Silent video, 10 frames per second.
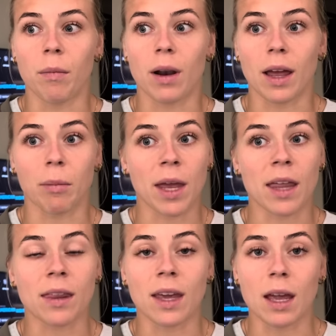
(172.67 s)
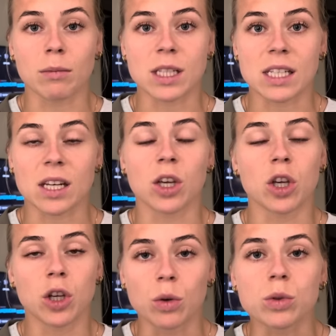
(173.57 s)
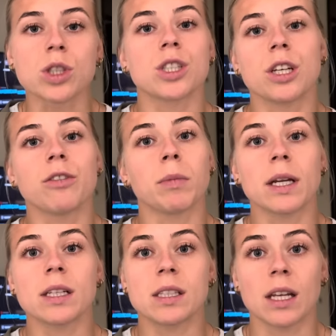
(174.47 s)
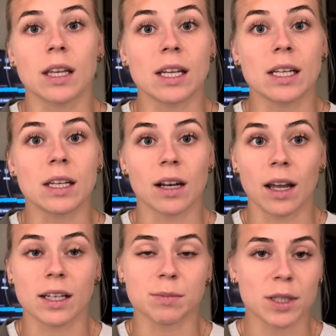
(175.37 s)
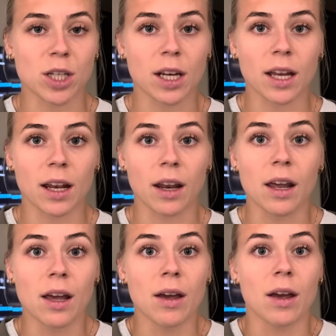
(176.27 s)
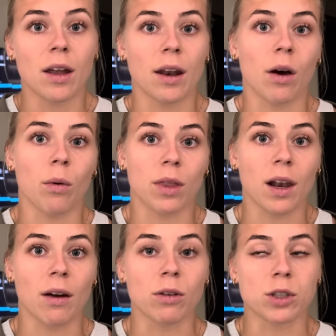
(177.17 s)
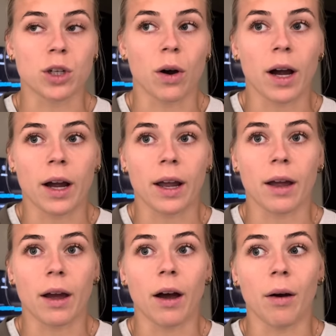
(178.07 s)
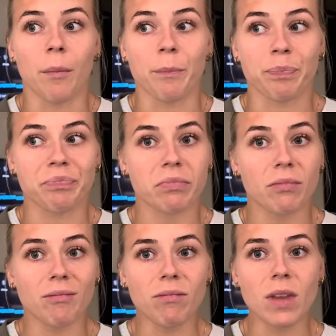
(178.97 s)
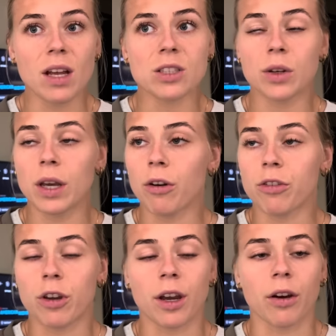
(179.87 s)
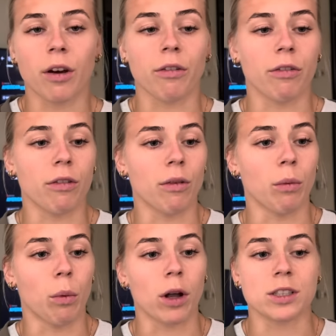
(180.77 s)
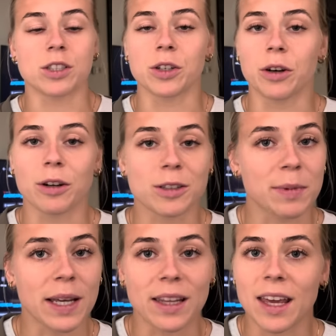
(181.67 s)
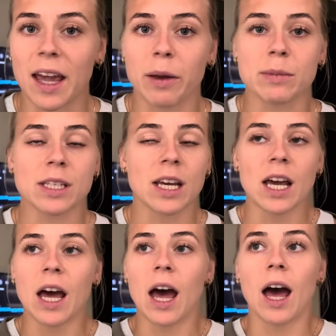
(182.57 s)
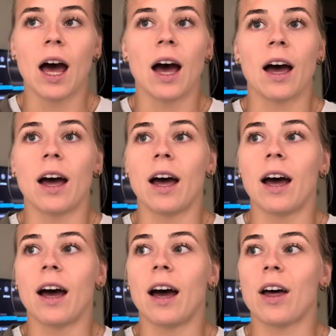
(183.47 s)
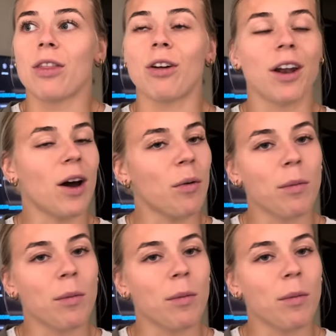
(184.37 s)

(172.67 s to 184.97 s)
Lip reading: Making the games is a huge achievement, in the especially in now with the level so high. So year after year, I've watched the girls make the games, thought how